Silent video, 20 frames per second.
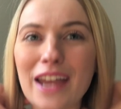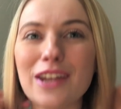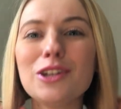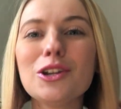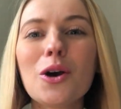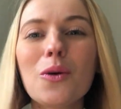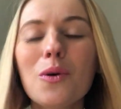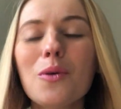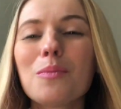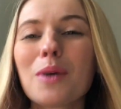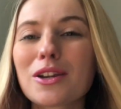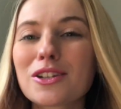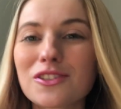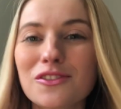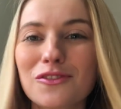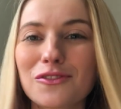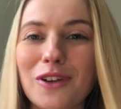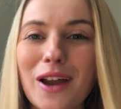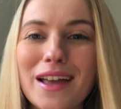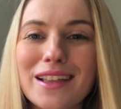know a bunch
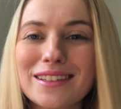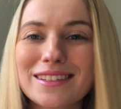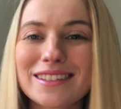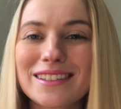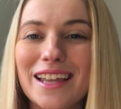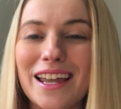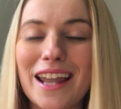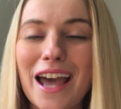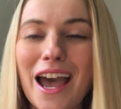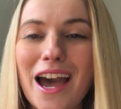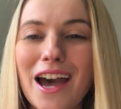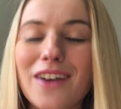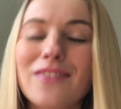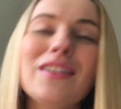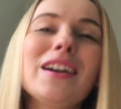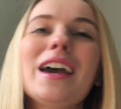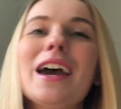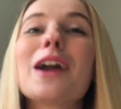of friends that have,